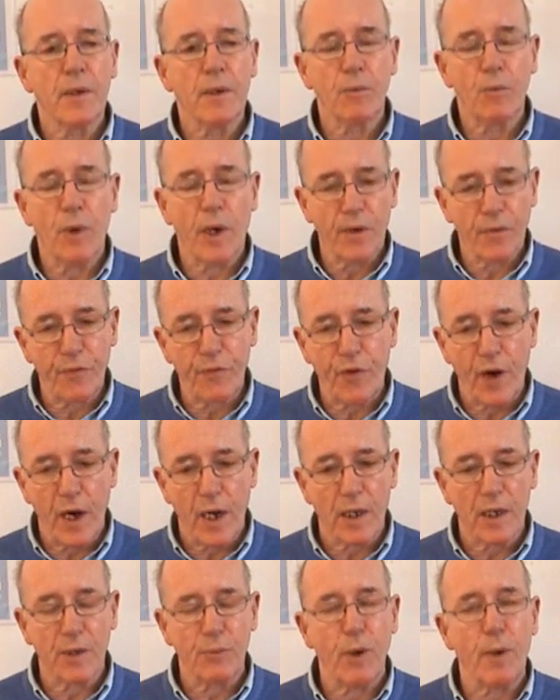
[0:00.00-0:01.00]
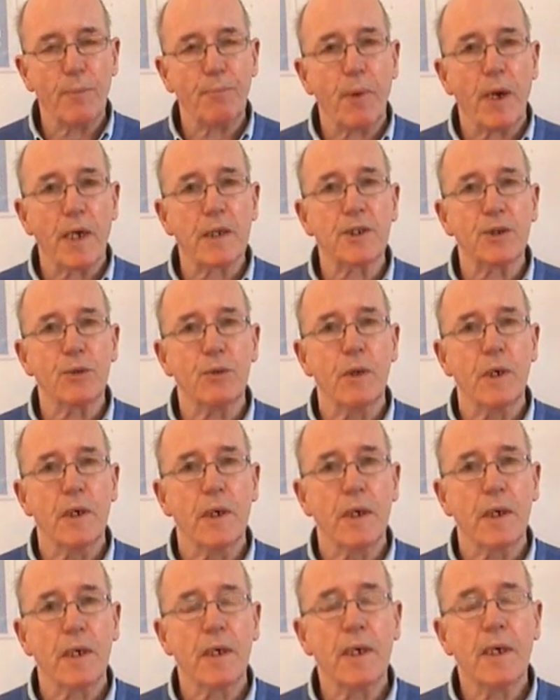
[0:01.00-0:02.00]
And then when I finally went
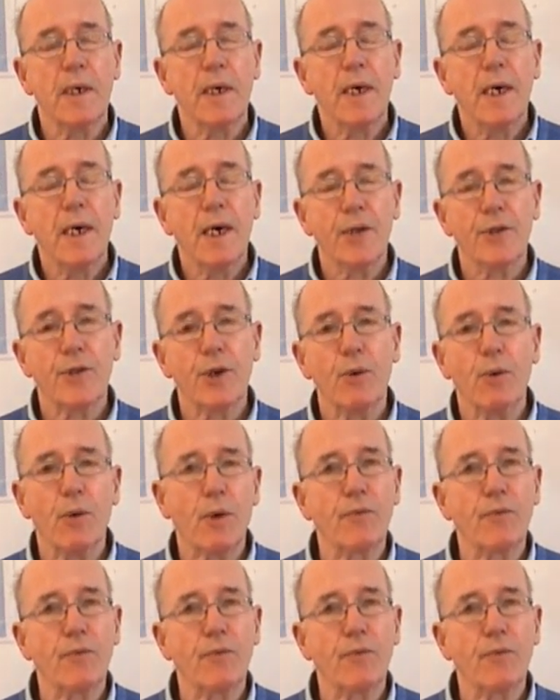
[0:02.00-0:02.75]
back to work,